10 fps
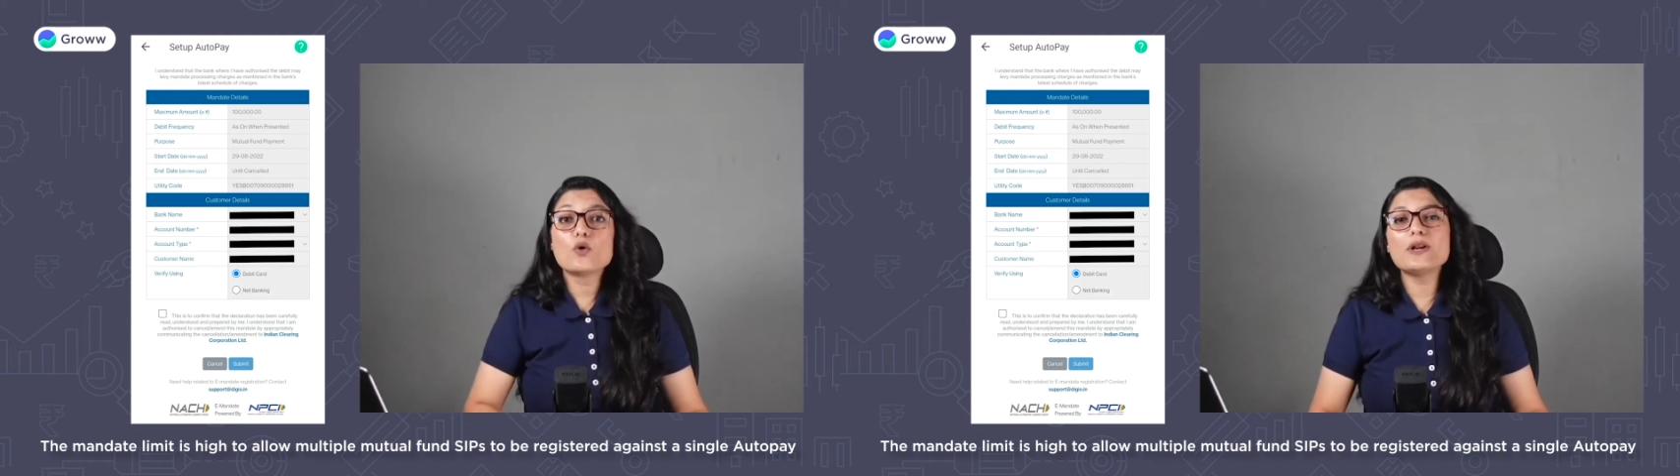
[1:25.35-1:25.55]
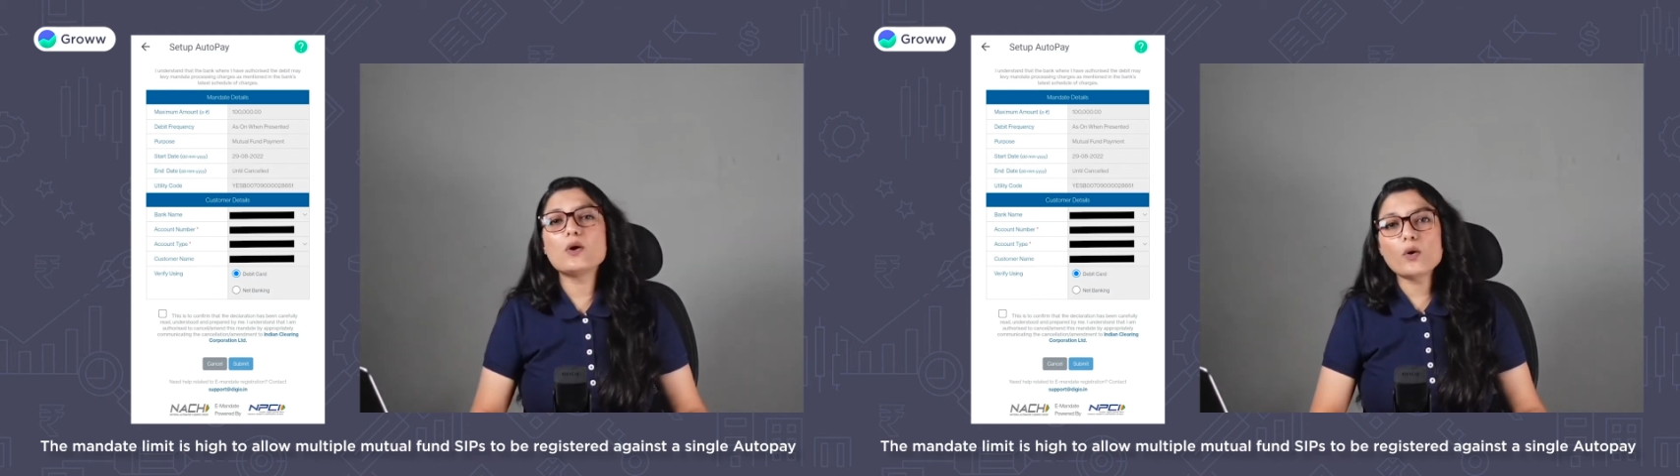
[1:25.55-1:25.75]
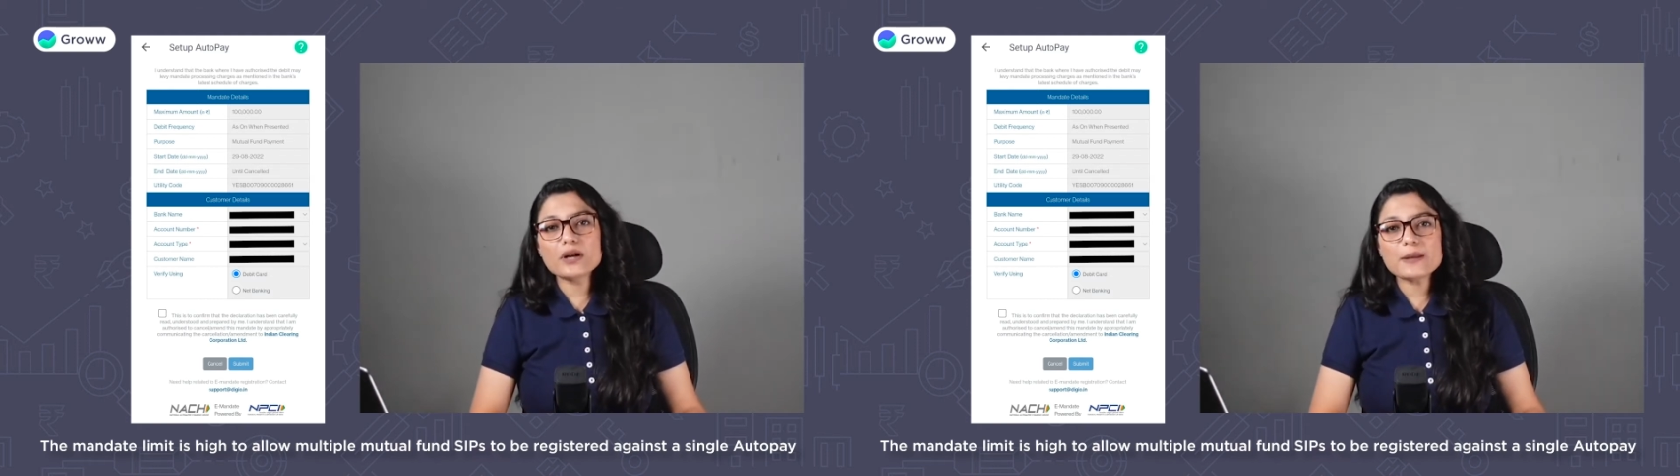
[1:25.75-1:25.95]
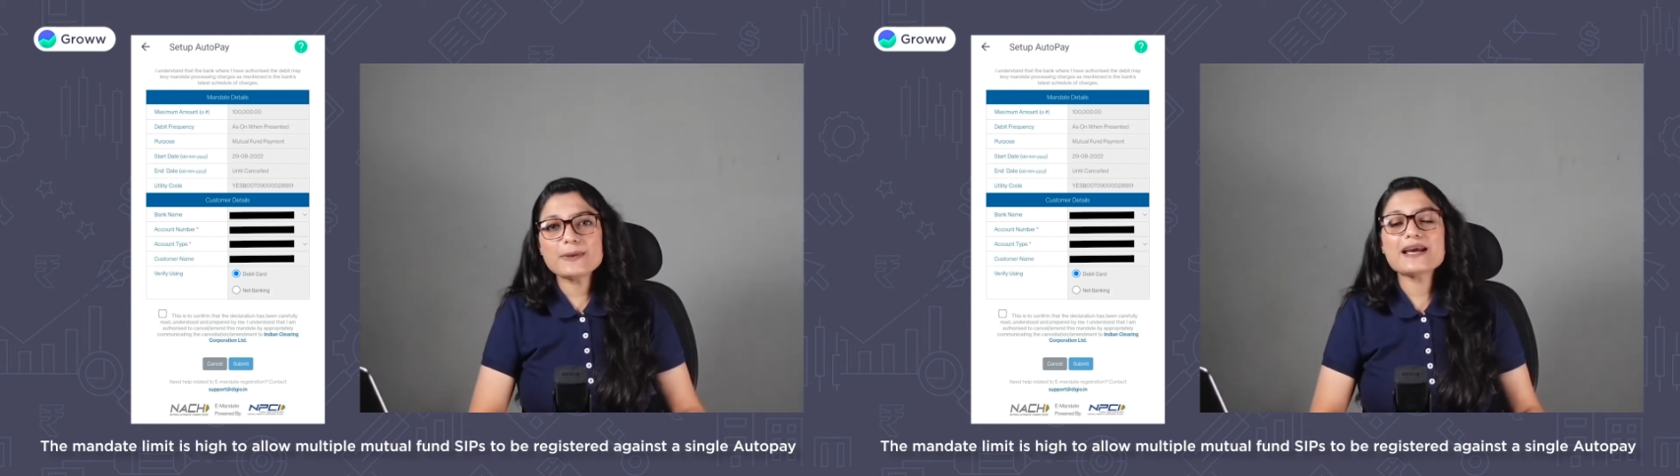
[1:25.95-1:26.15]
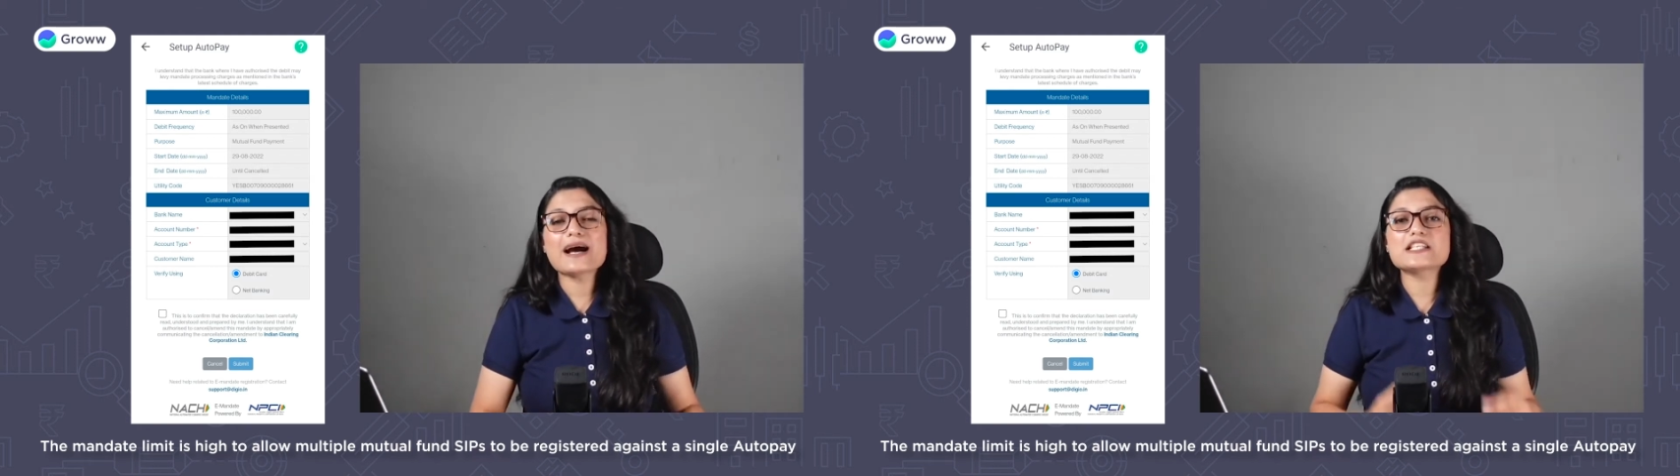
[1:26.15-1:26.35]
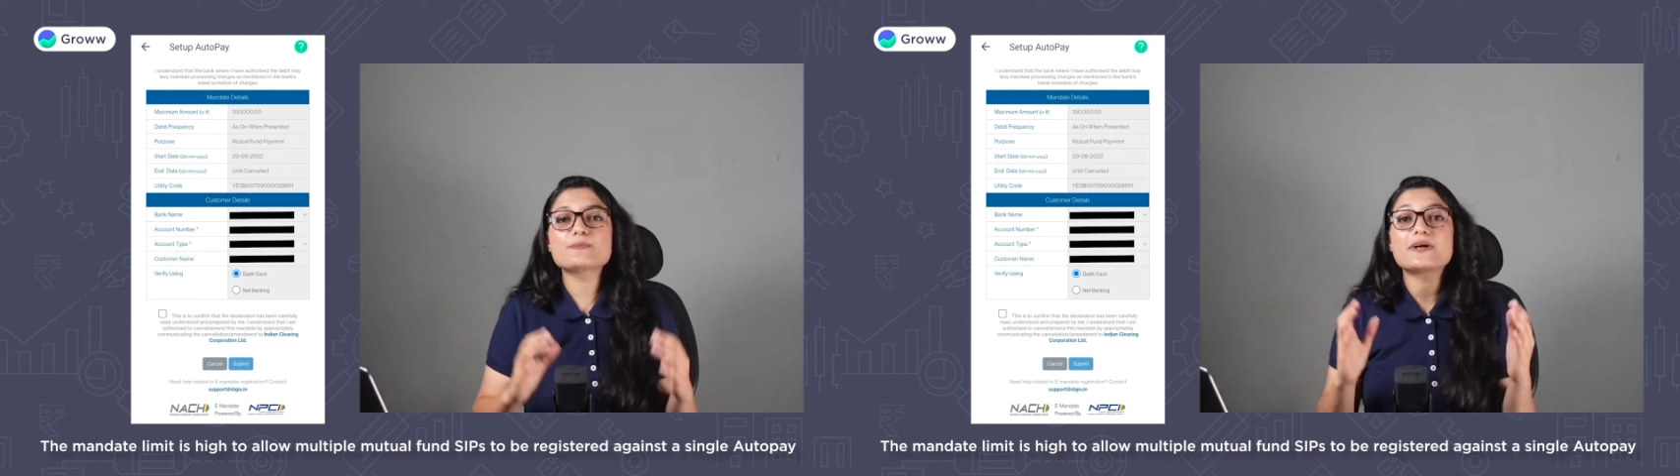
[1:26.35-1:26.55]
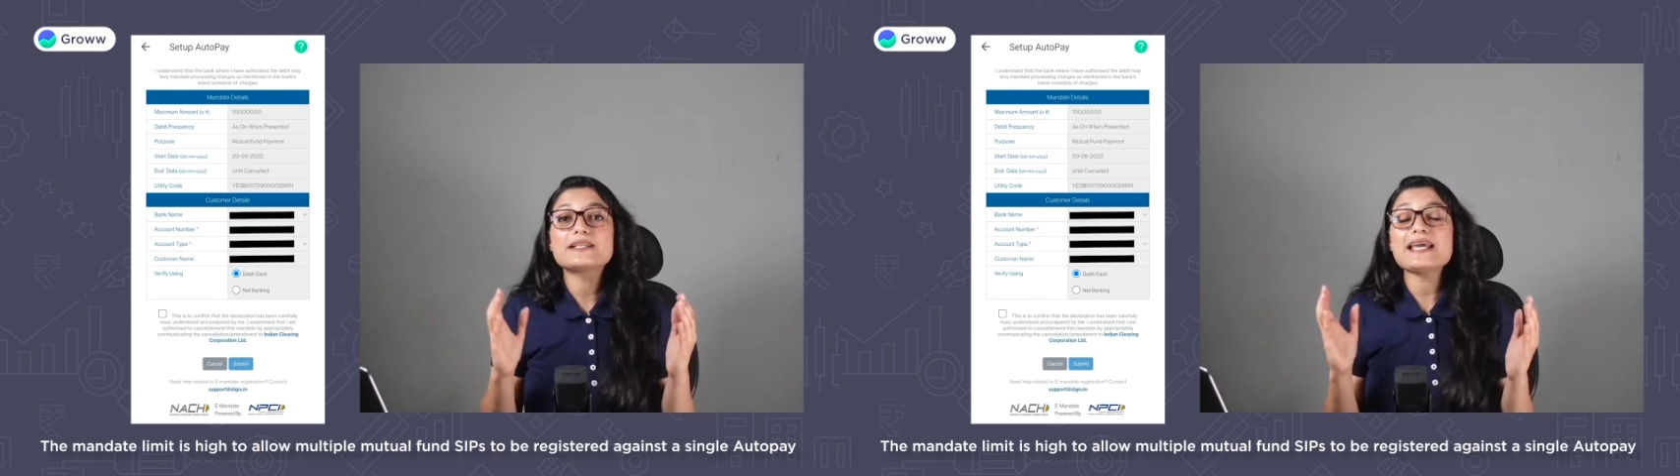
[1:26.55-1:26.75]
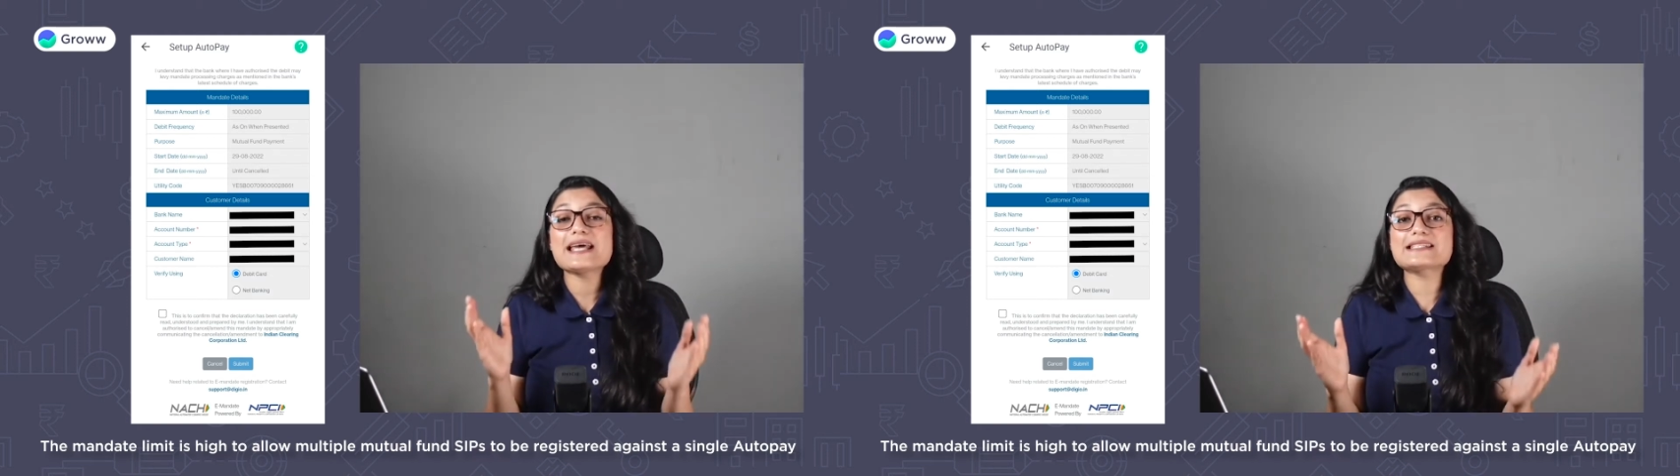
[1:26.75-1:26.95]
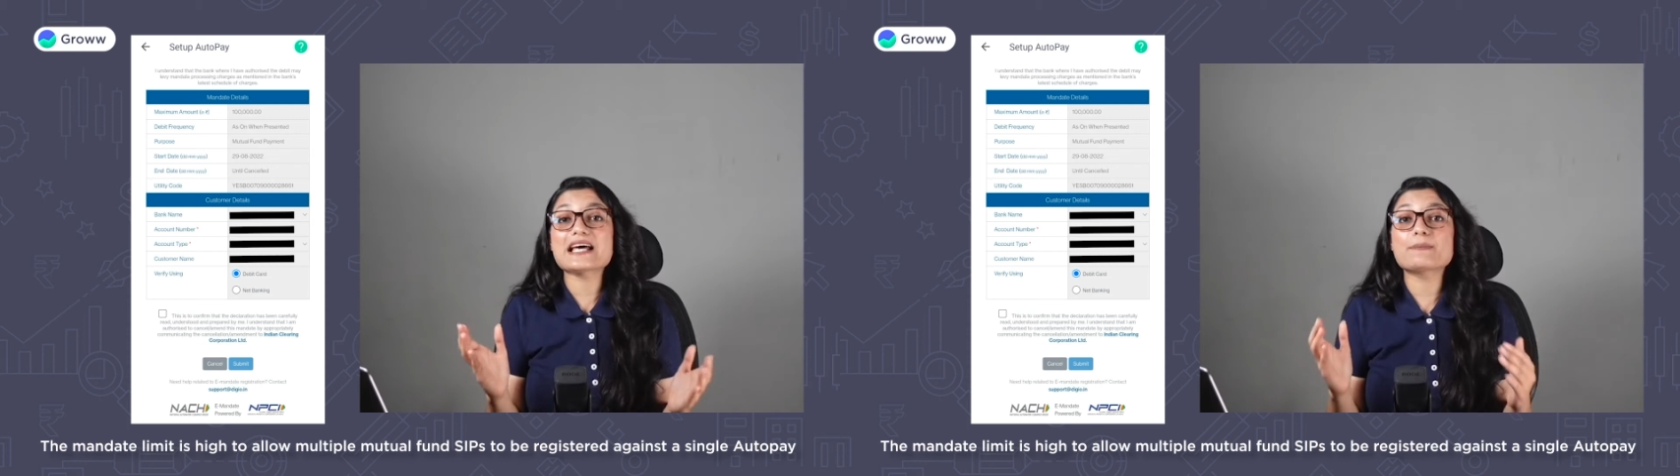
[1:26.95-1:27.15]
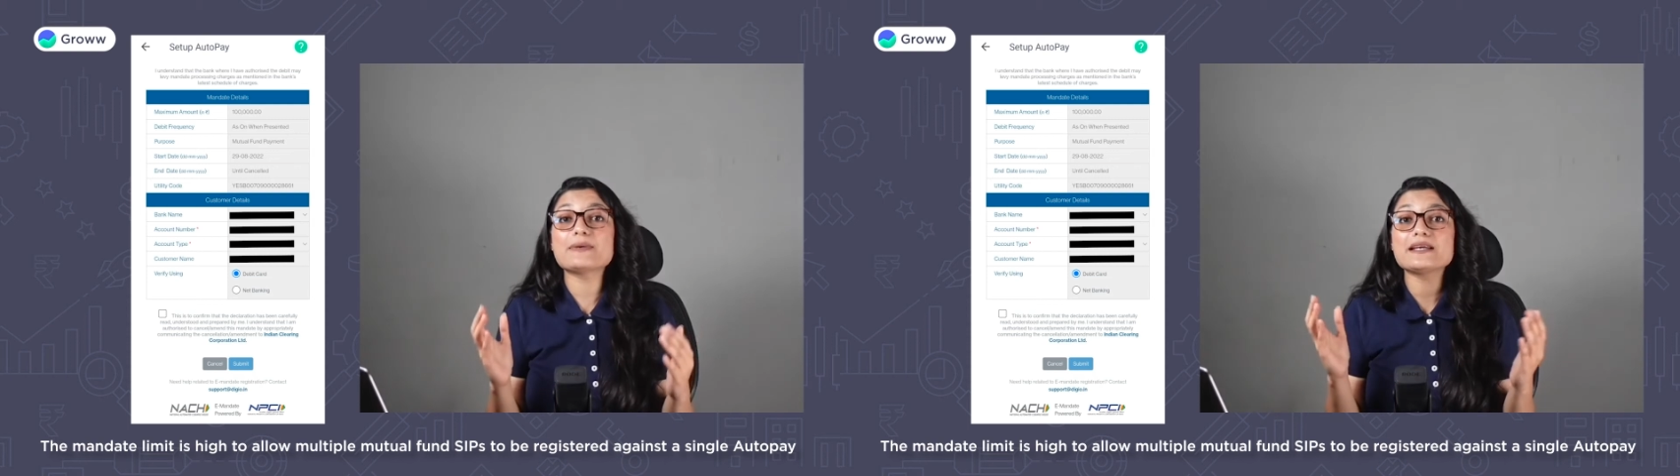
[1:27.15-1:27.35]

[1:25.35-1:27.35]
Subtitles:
will only be as per the SIP